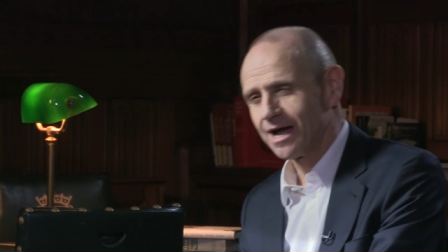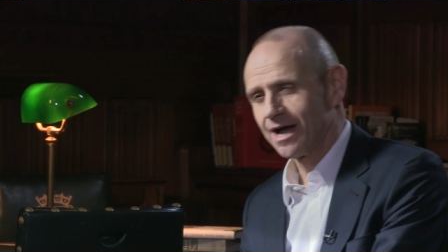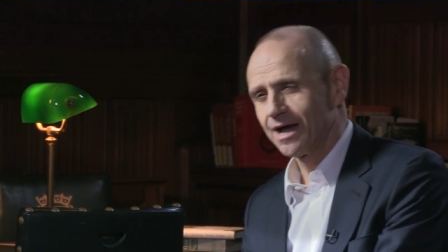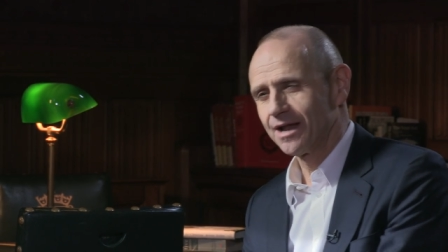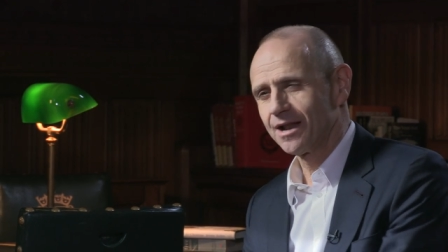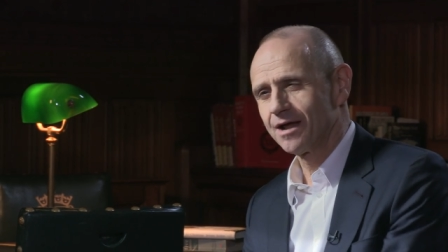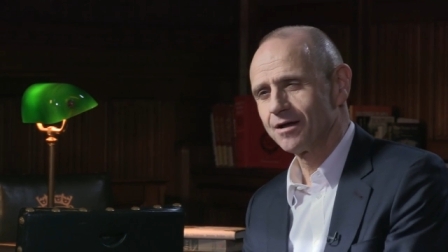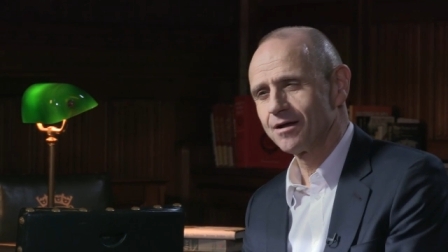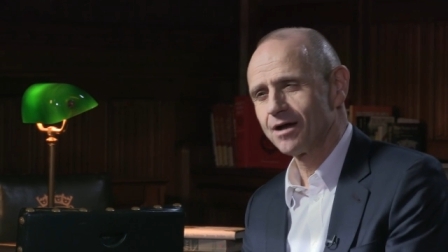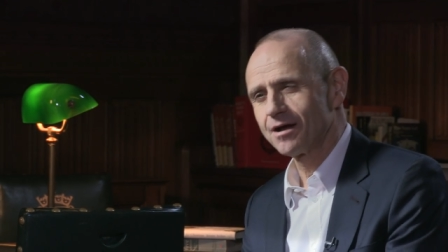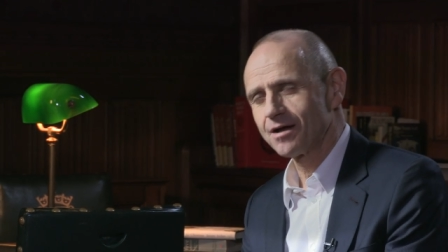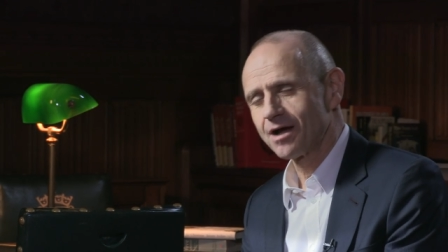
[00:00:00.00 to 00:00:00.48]

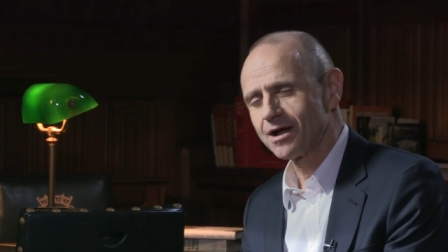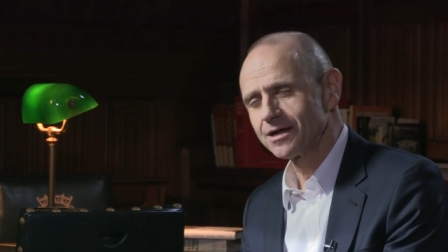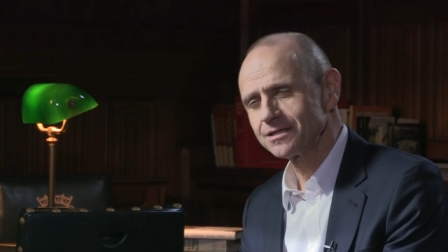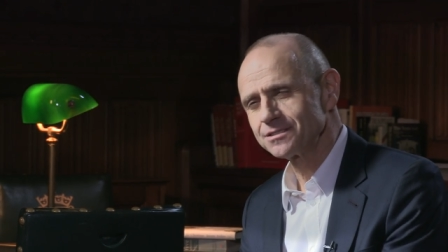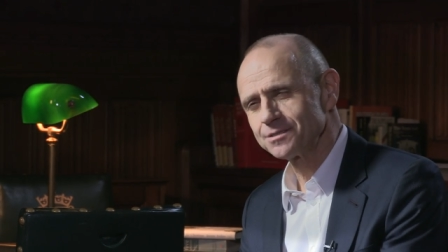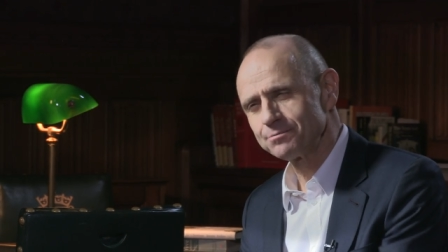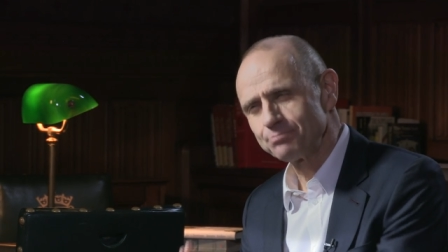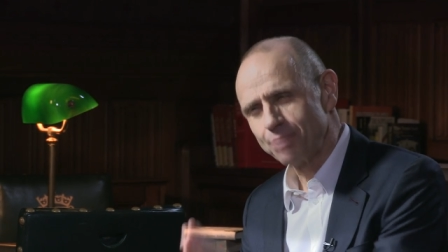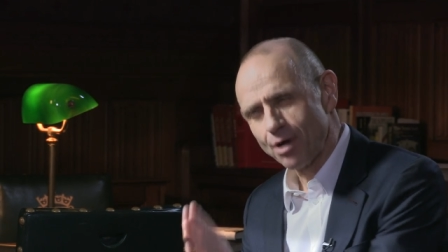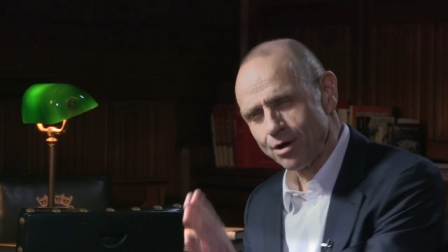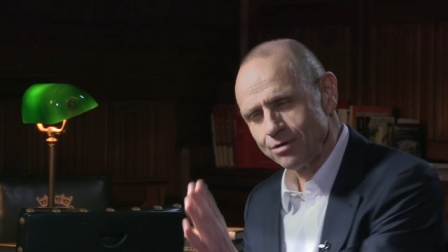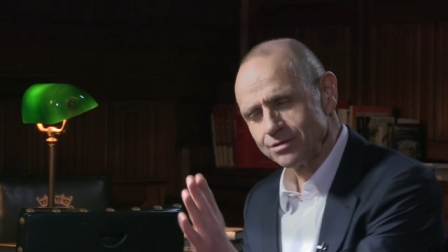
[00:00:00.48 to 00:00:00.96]
And I, I
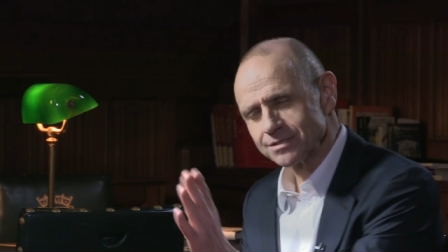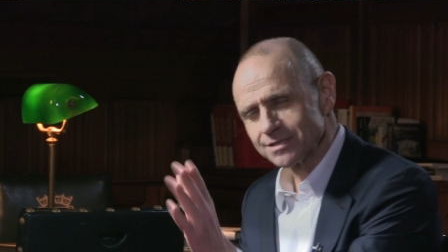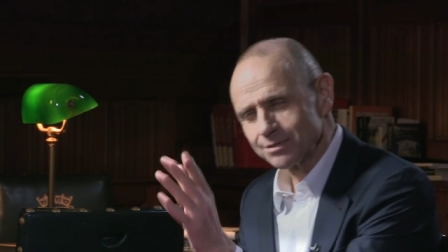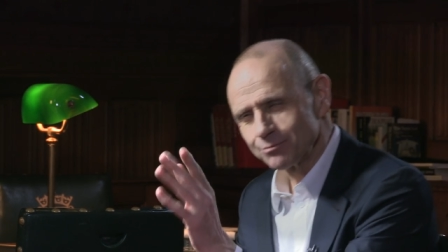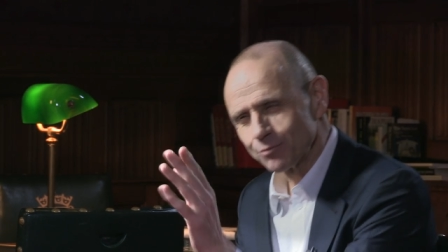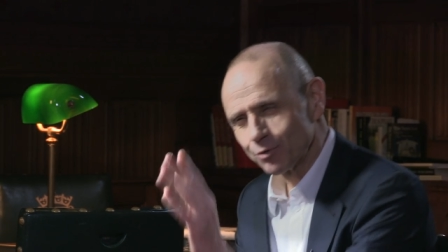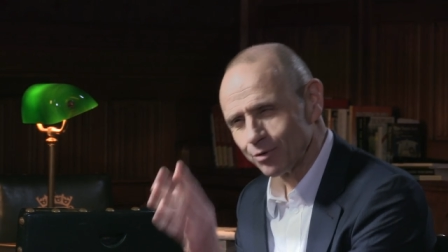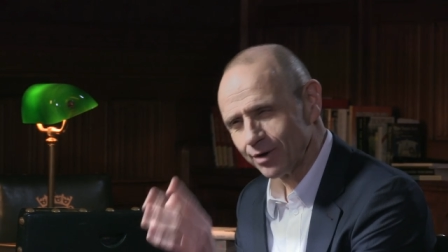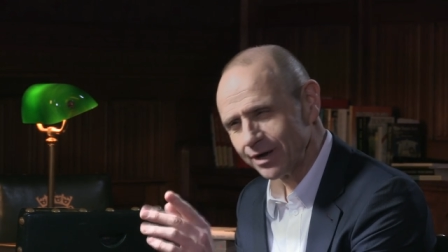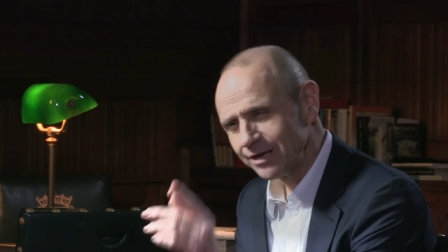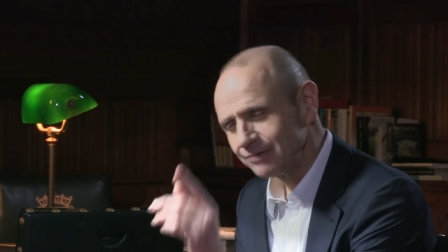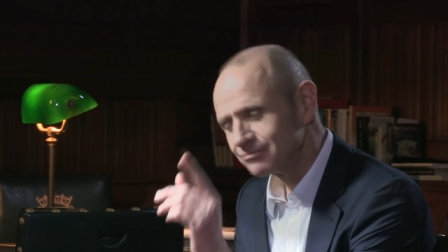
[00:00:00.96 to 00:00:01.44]
suppose
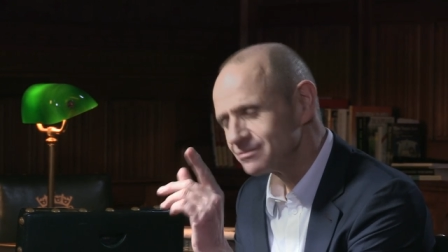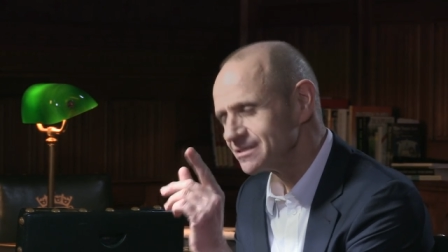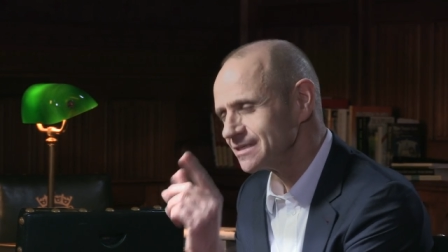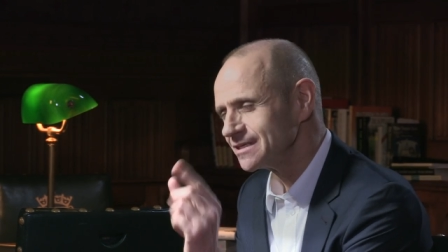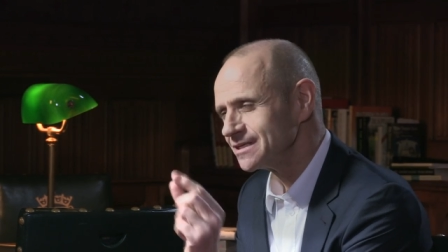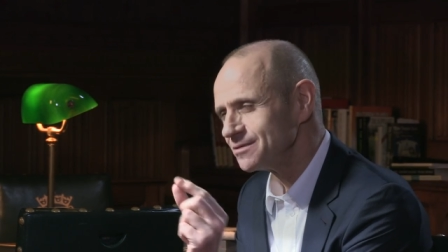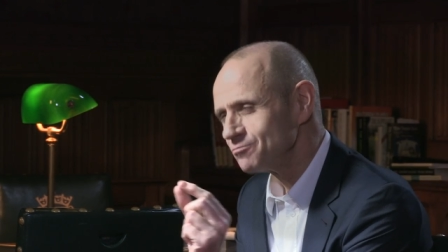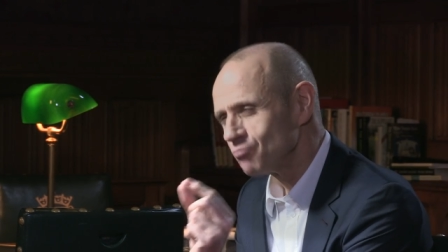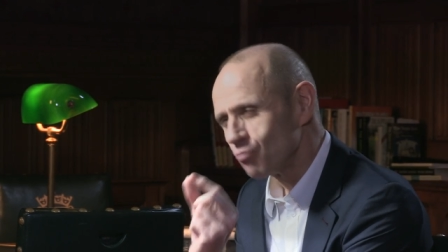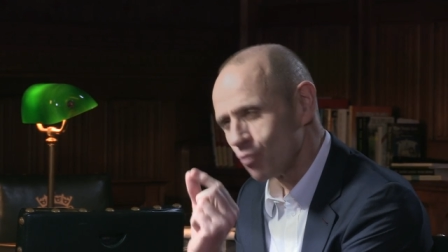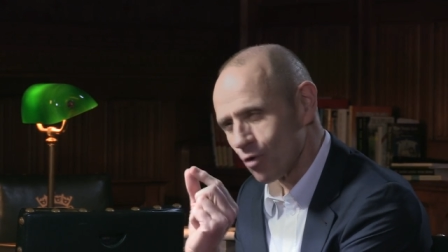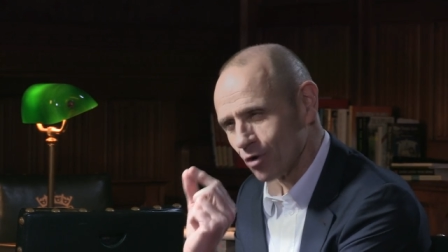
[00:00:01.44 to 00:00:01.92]
I'm quite
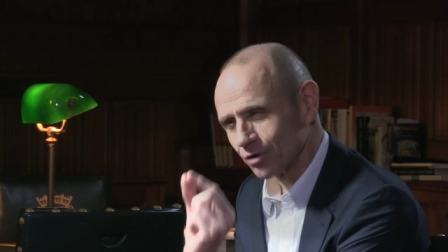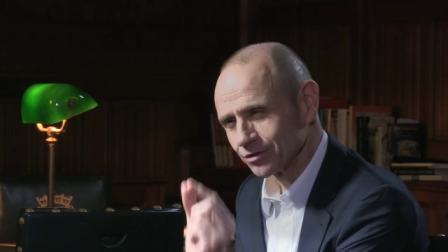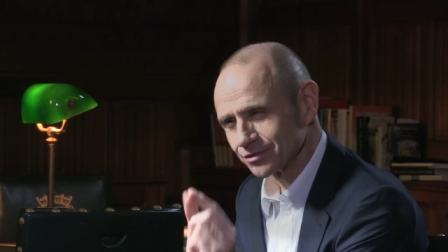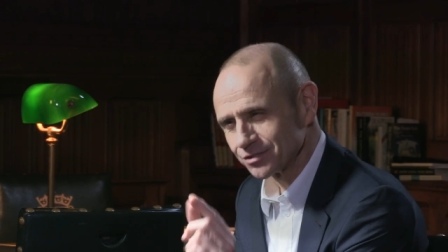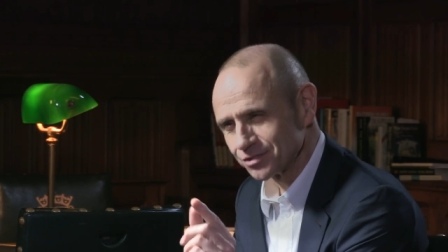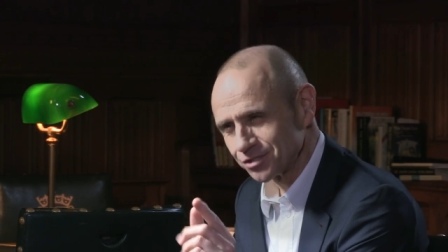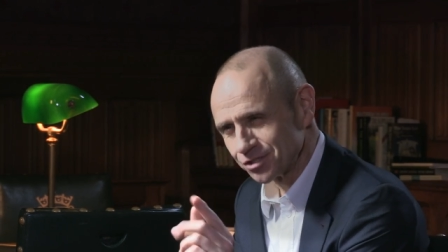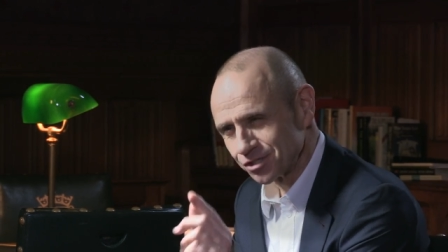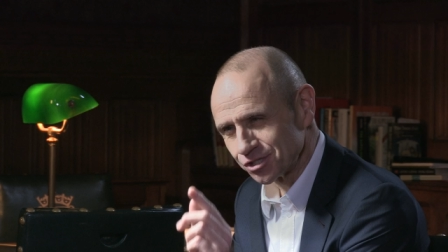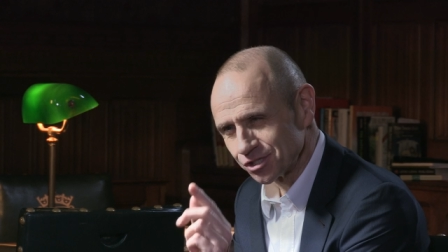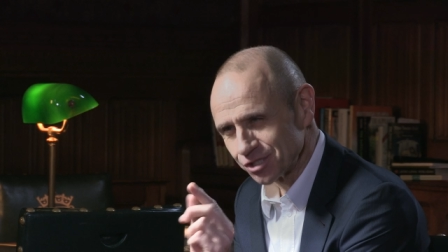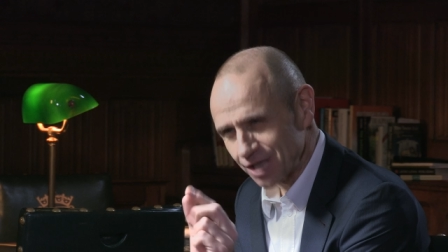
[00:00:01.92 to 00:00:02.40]
interested in
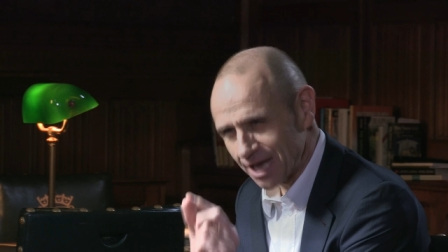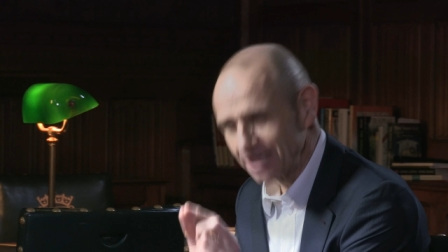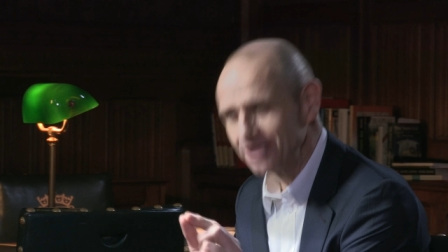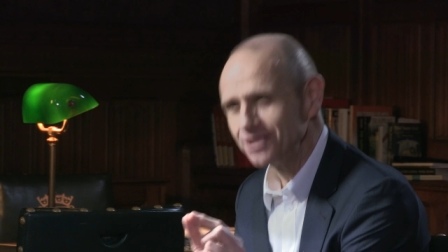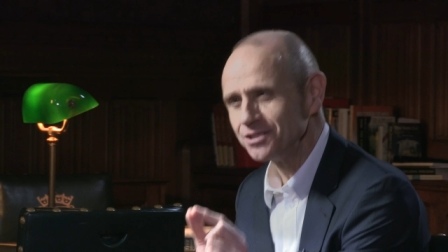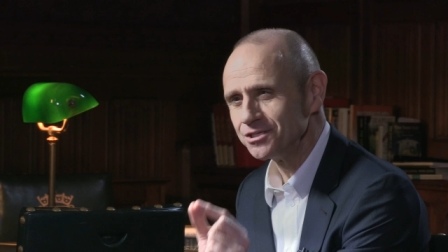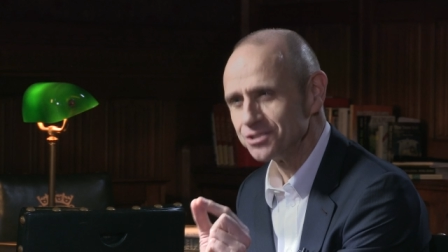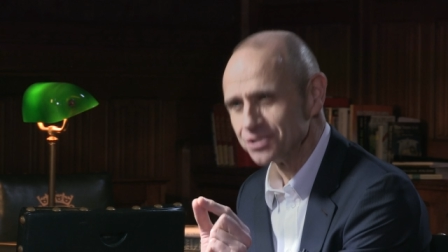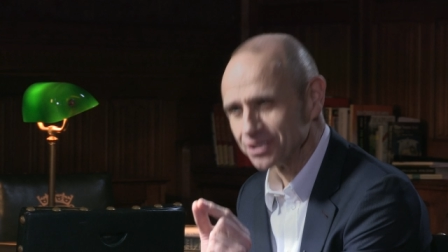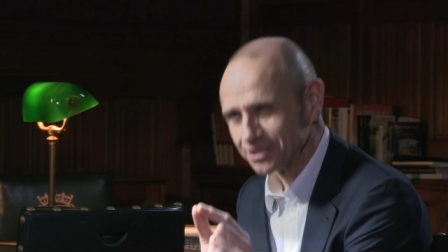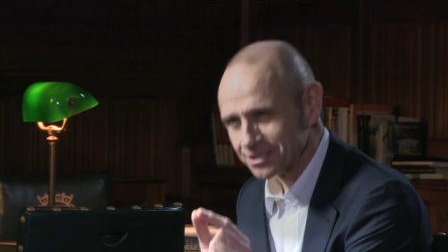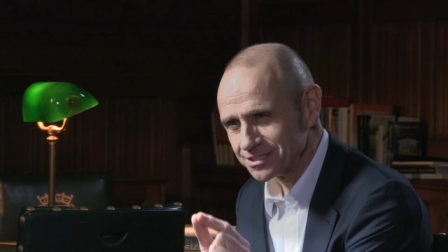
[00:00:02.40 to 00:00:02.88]
what
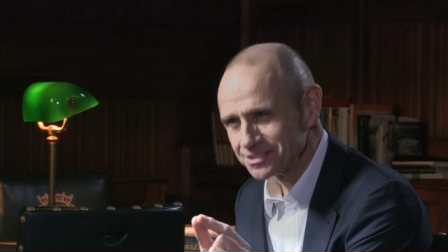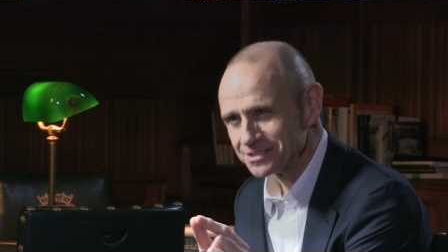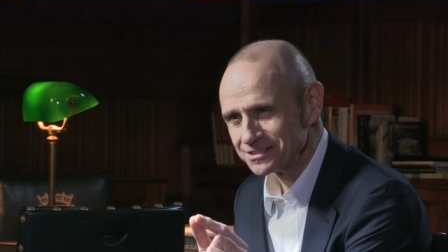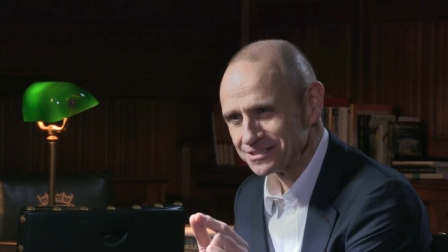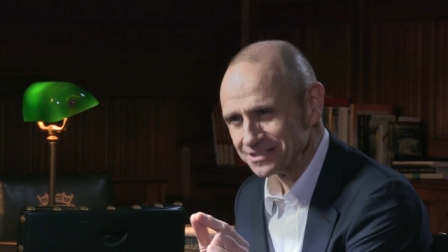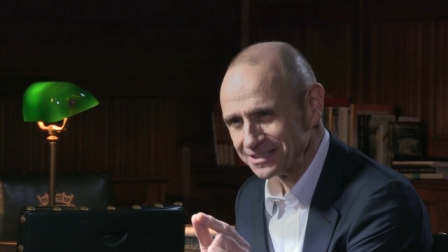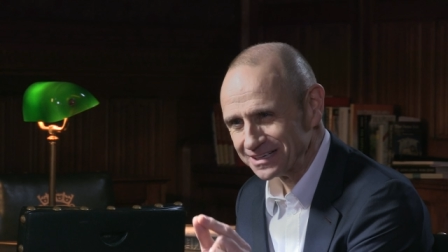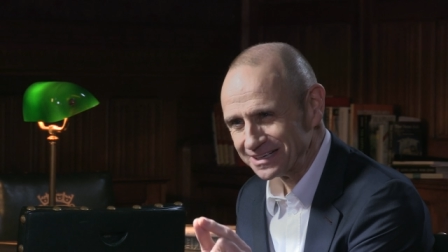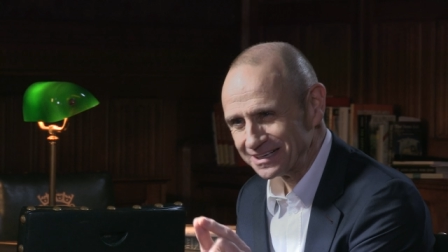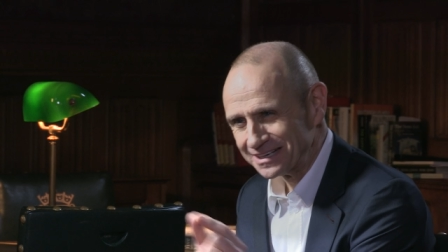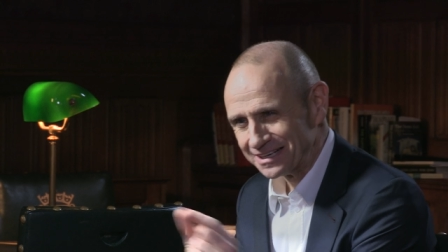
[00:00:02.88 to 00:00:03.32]
changes